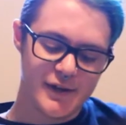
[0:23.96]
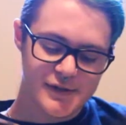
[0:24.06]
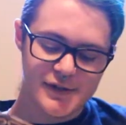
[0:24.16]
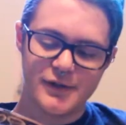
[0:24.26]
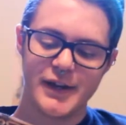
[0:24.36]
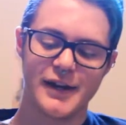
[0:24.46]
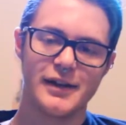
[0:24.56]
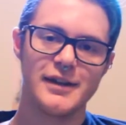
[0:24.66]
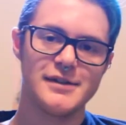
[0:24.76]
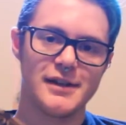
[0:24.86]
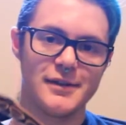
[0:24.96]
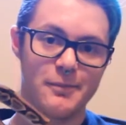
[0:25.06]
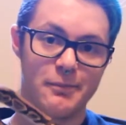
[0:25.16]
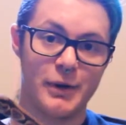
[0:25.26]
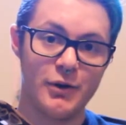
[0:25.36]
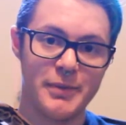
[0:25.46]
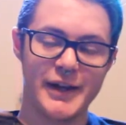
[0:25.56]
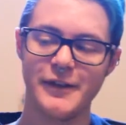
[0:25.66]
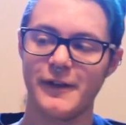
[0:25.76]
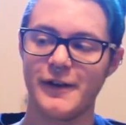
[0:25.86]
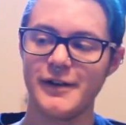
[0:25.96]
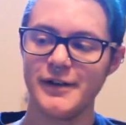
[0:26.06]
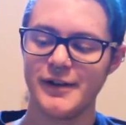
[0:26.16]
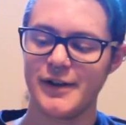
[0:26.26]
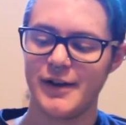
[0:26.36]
So yeah, he's a ball python.